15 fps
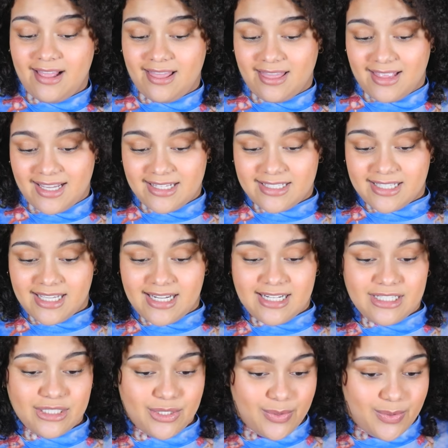let's get
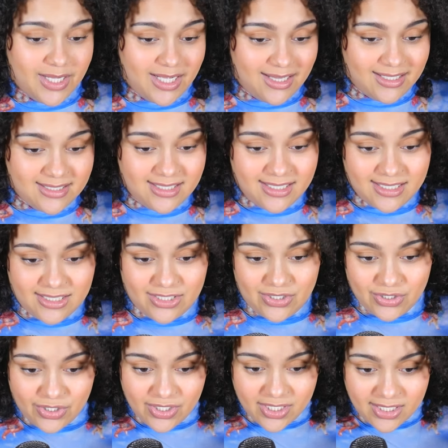into it. Let's get
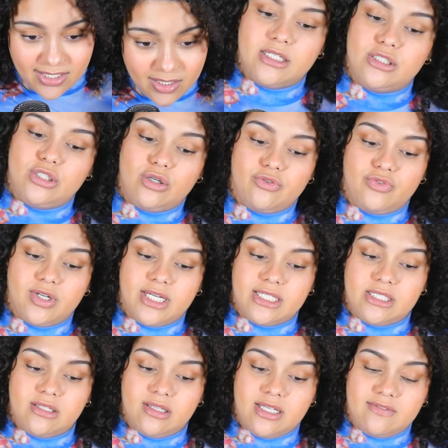started. Don't forget
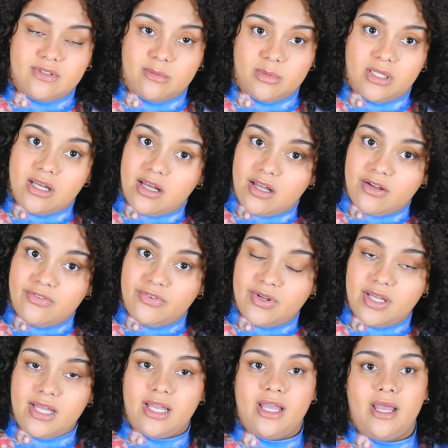to leave some love
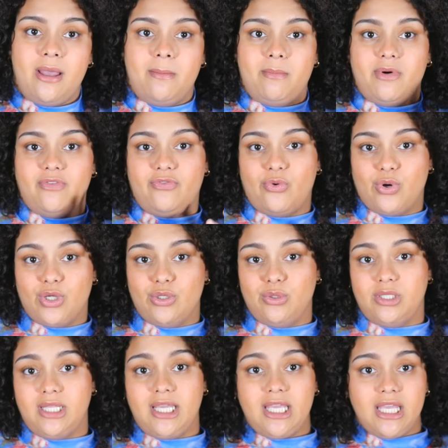before you
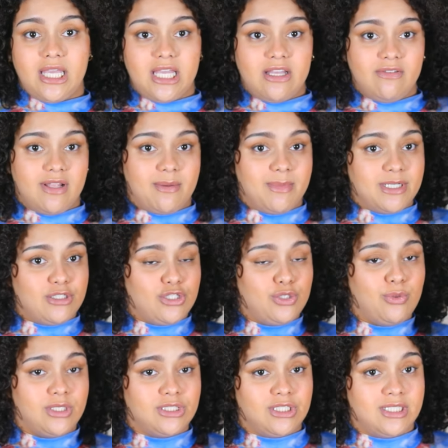leave. Like, make sure you
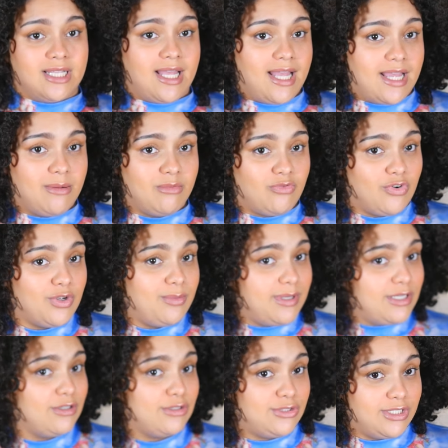watch to the end before you
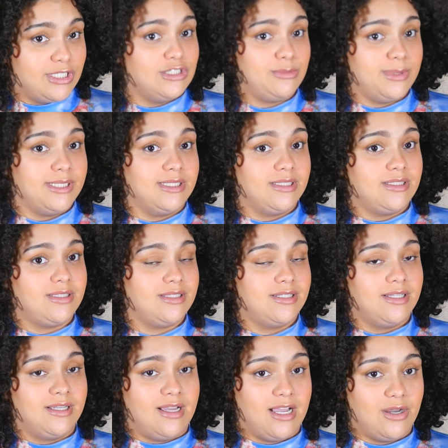make your judgments.
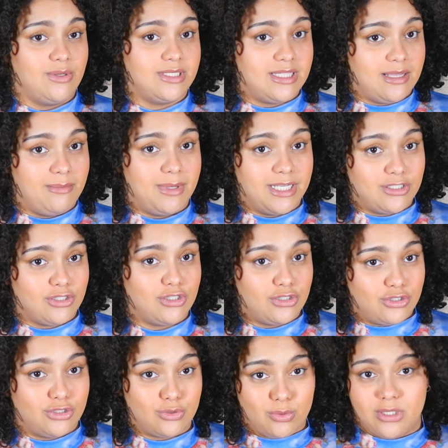I always say make sure you
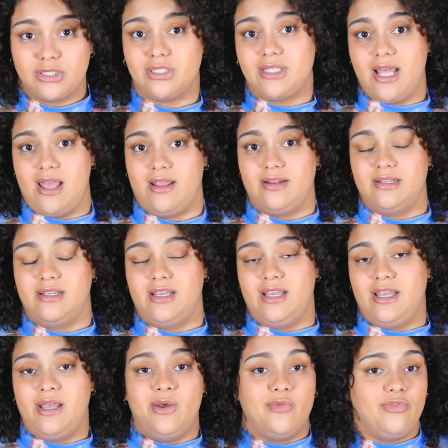just watch to the end
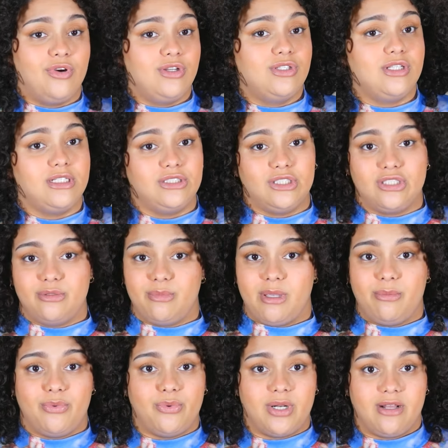before you start judging
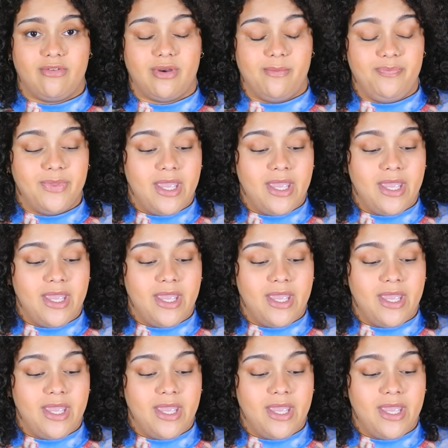people, whatever.